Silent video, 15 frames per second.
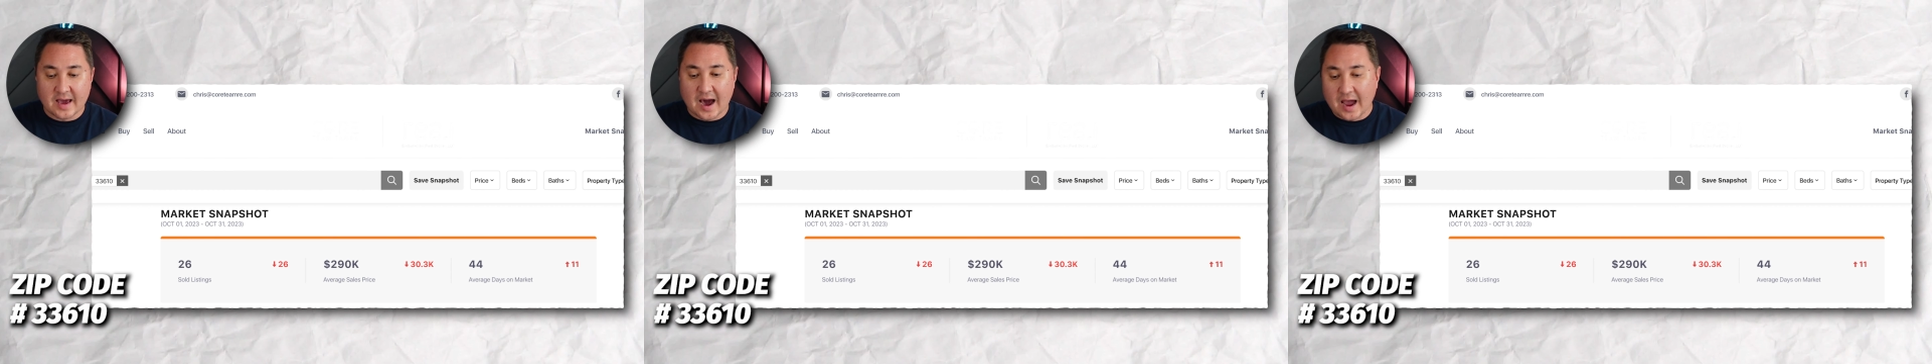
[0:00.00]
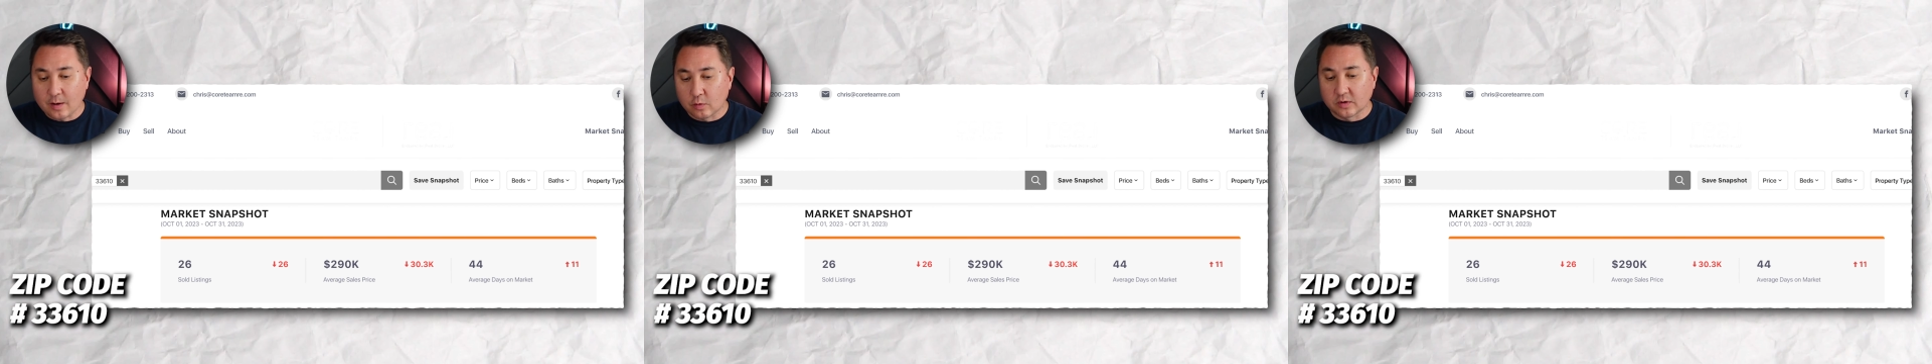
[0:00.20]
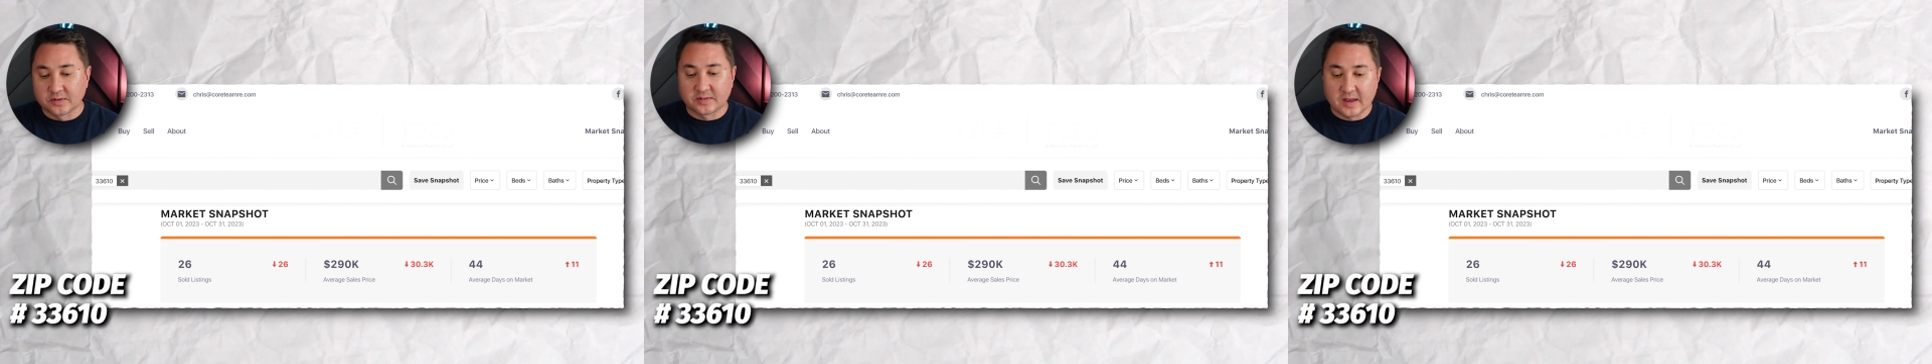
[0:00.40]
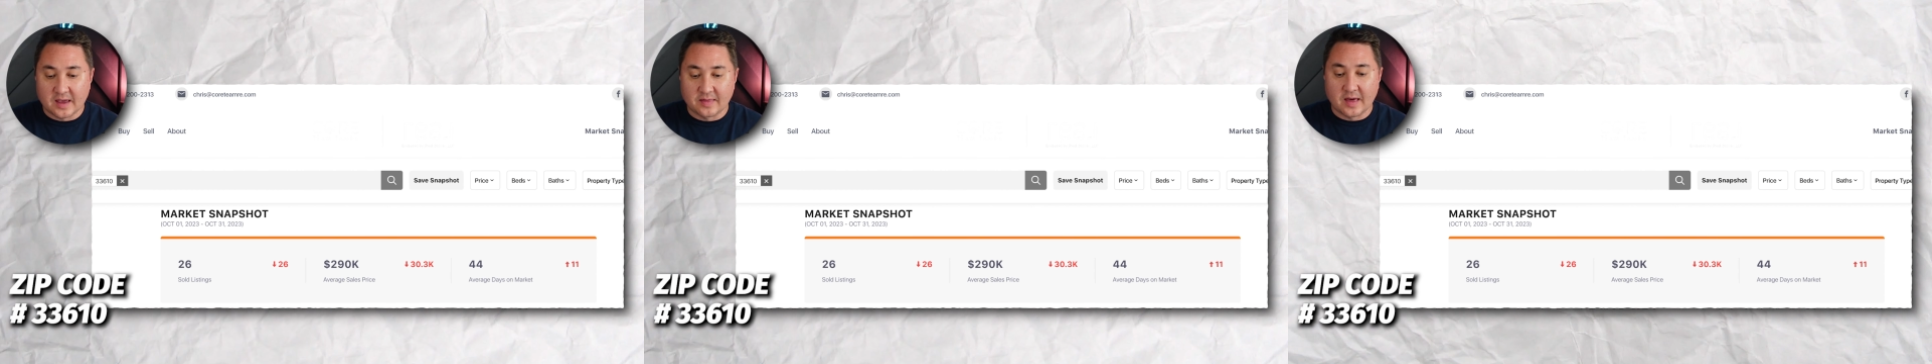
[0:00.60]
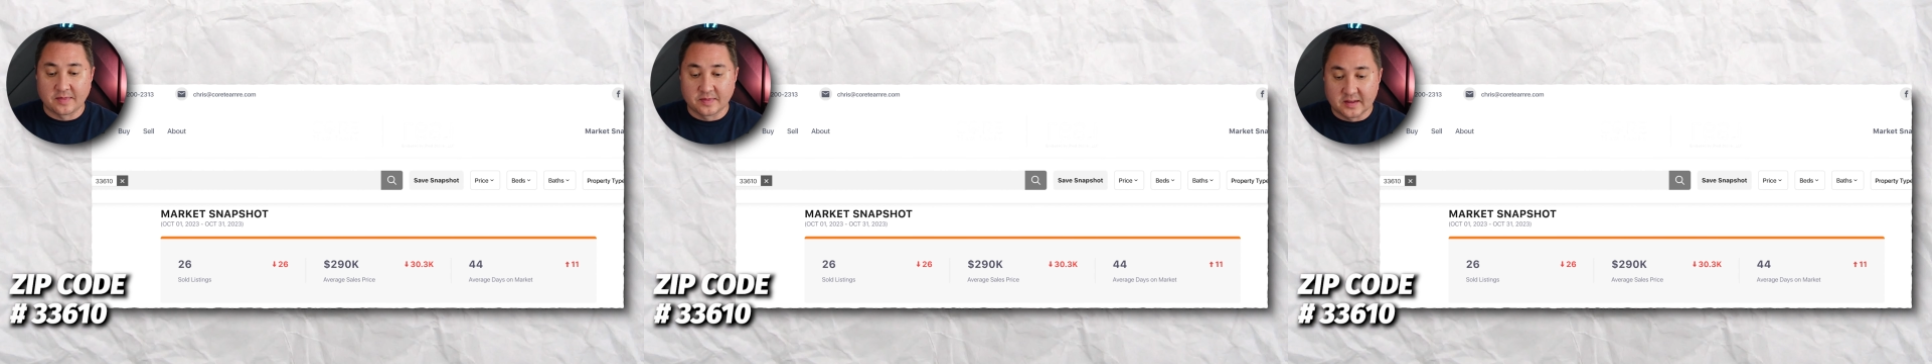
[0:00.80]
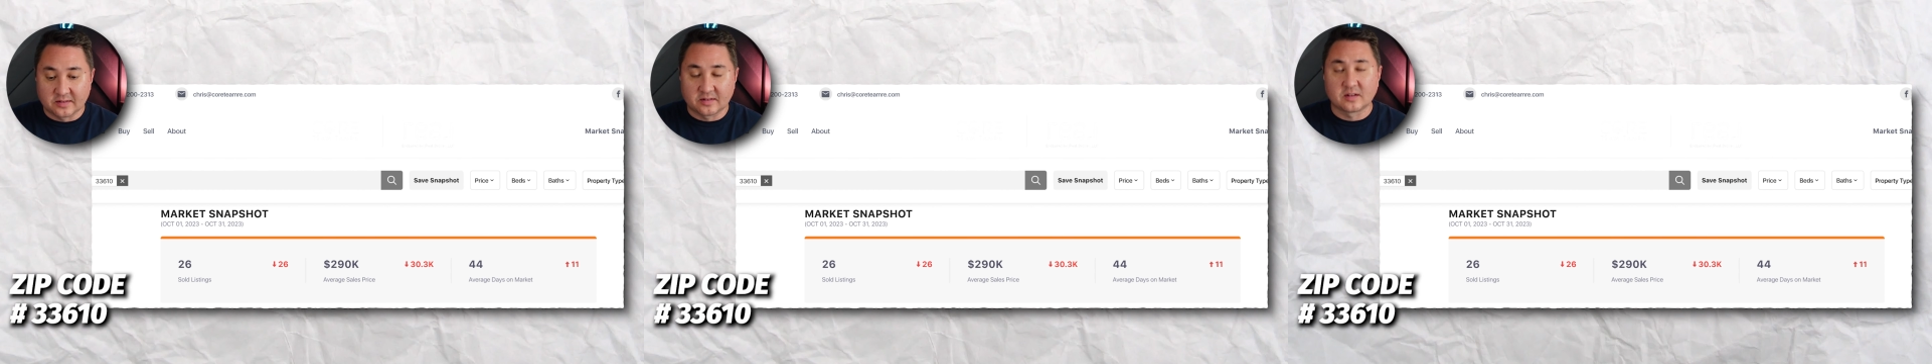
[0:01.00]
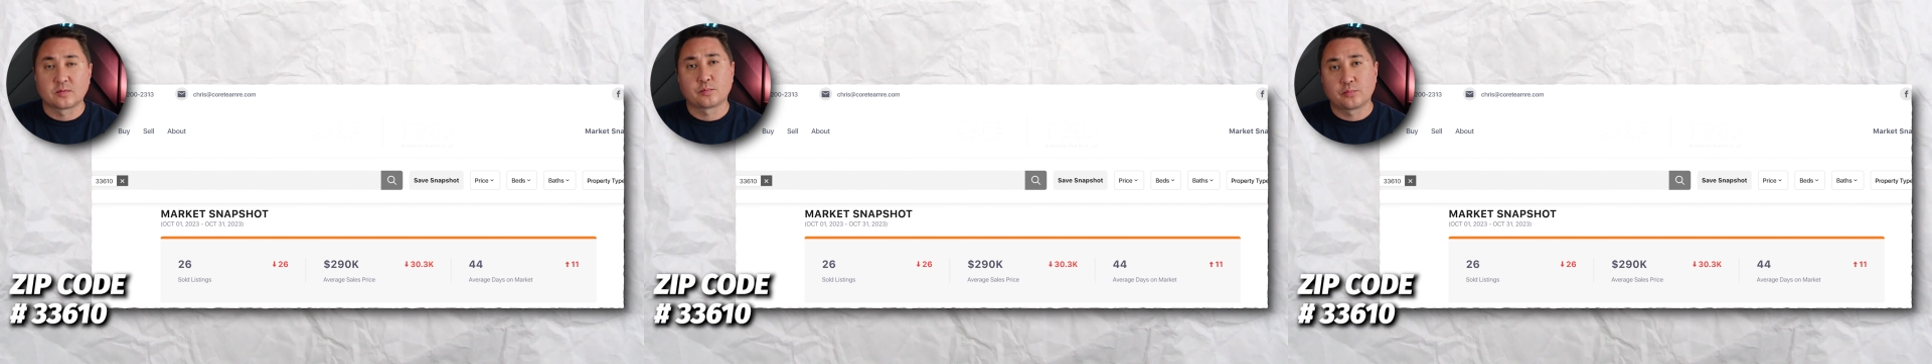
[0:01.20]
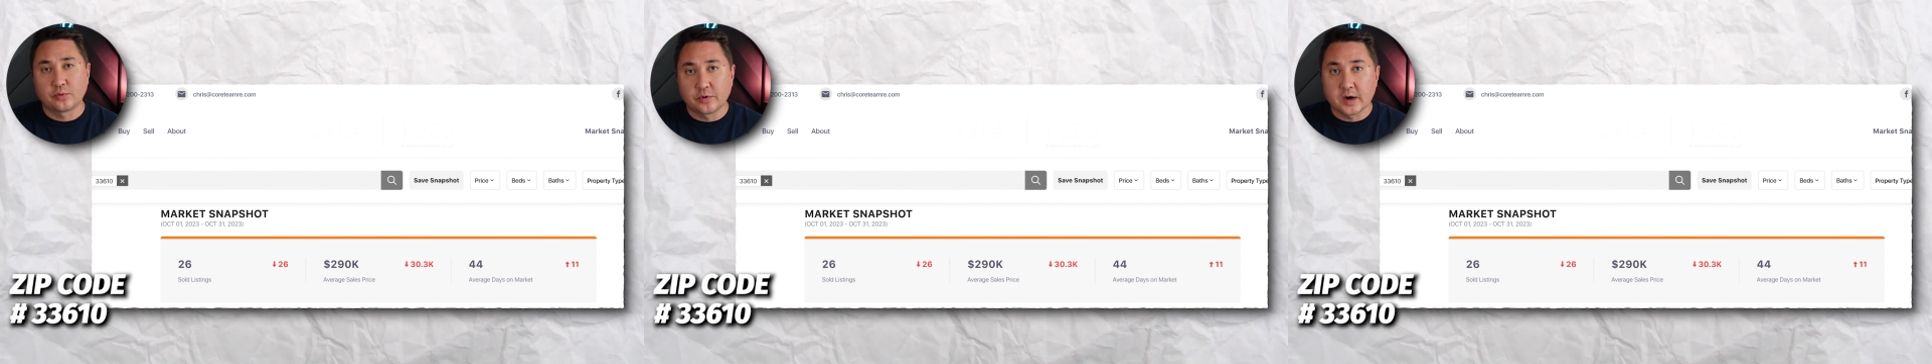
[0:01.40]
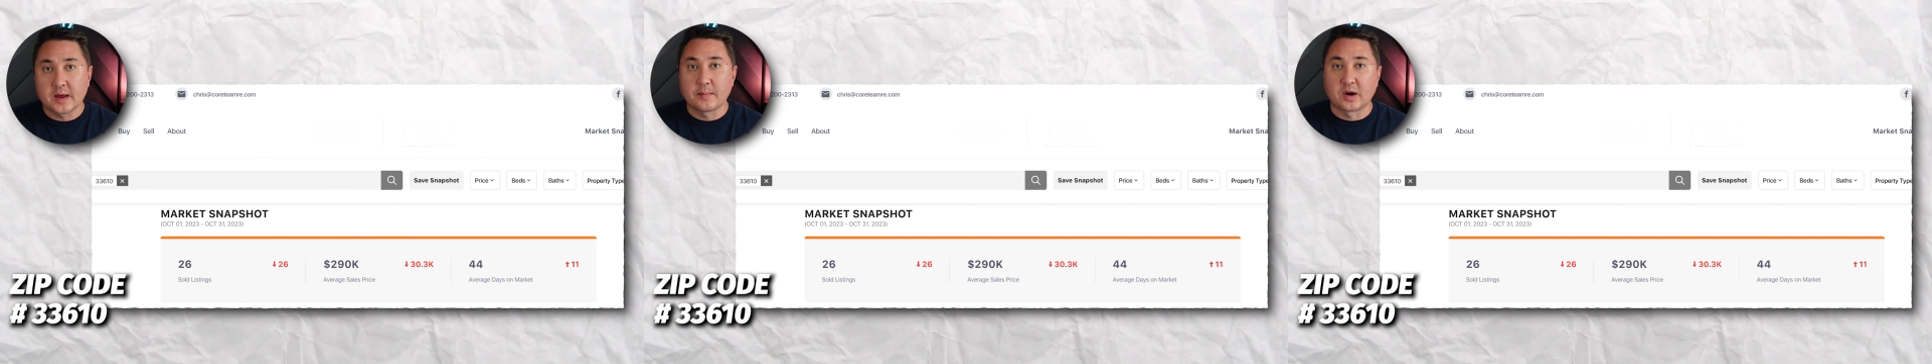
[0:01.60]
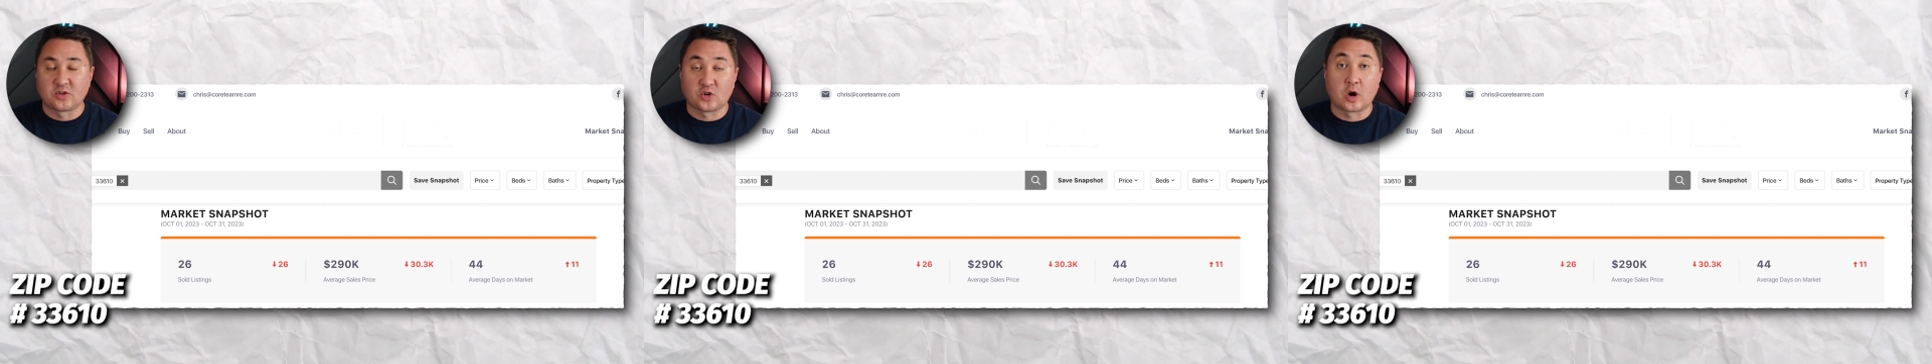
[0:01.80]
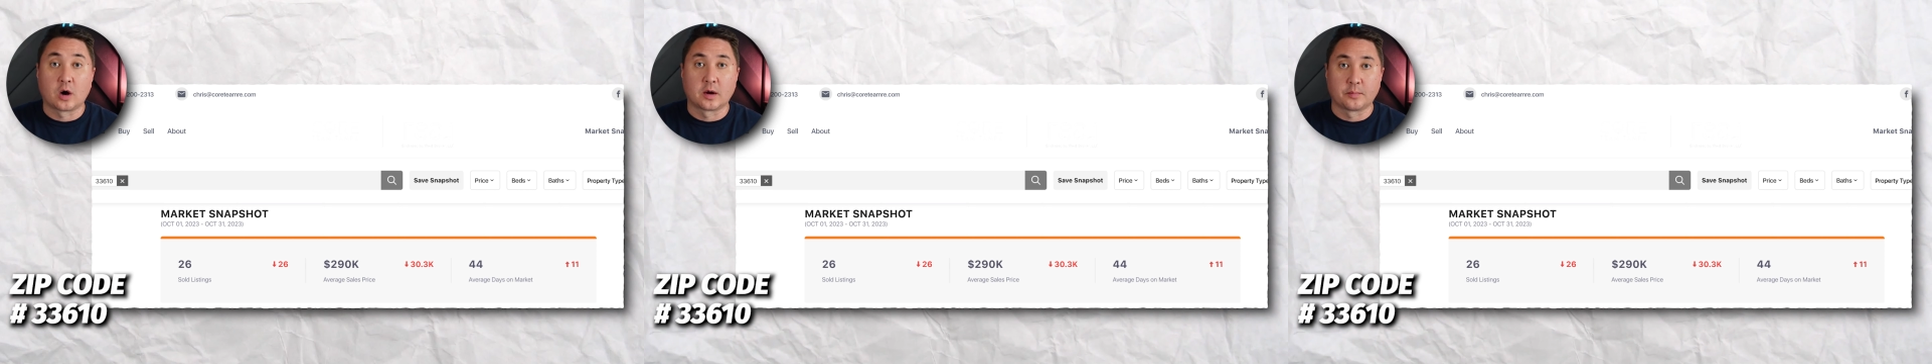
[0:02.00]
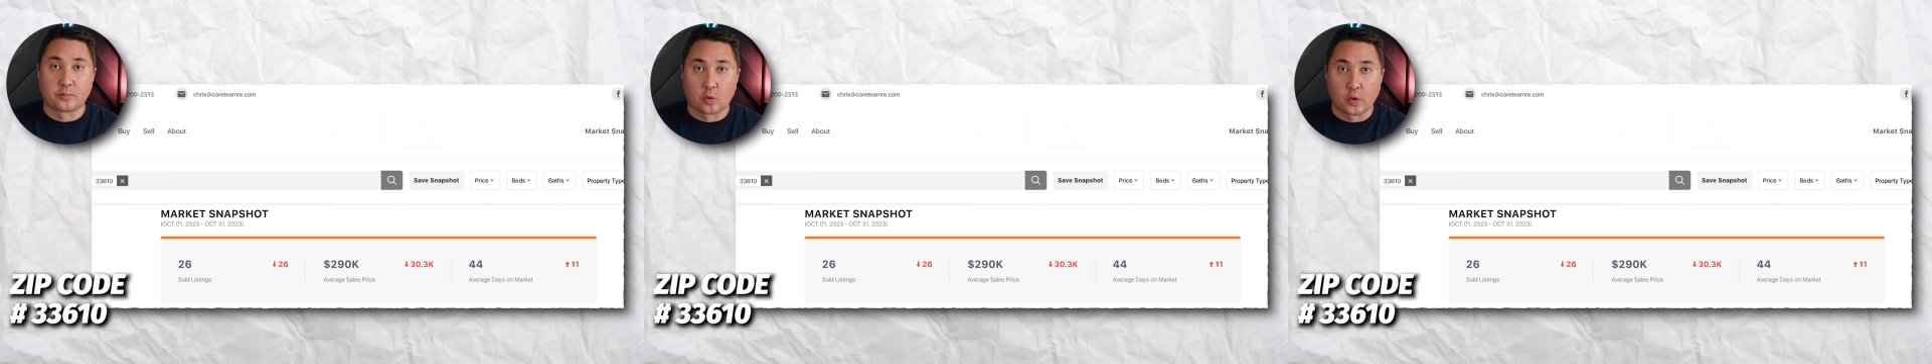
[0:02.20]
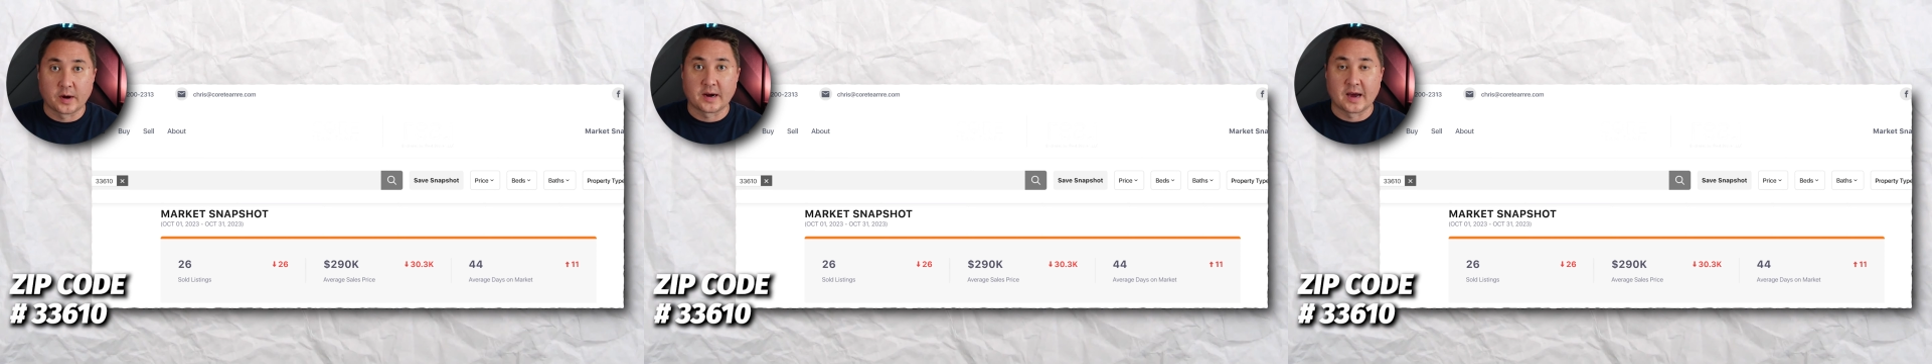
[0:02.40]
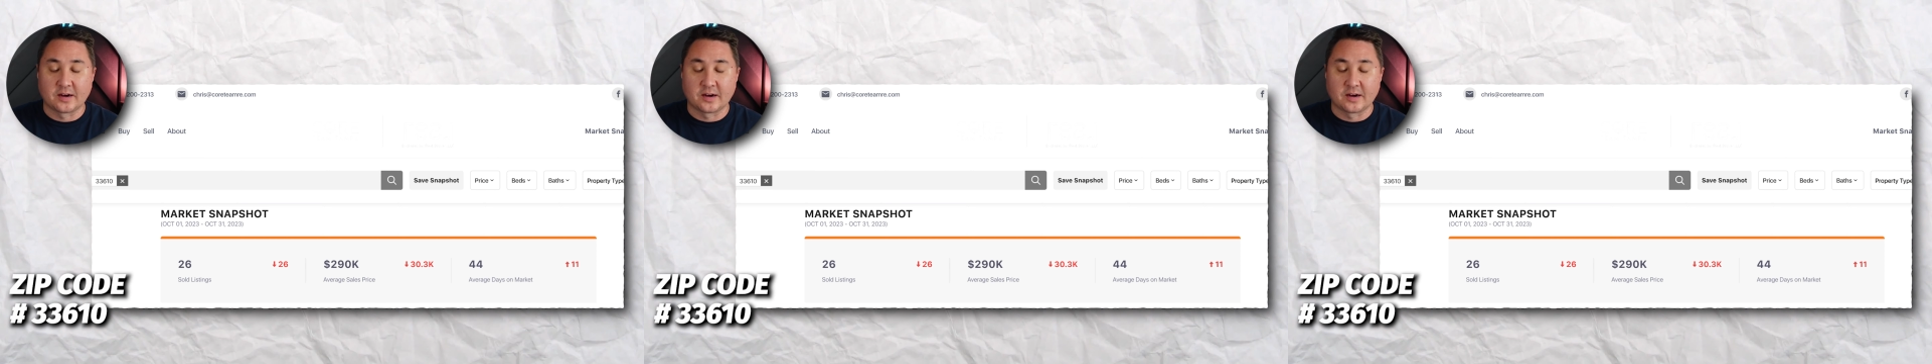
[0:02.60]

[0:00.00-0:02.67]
I will say that this is pretty much on point.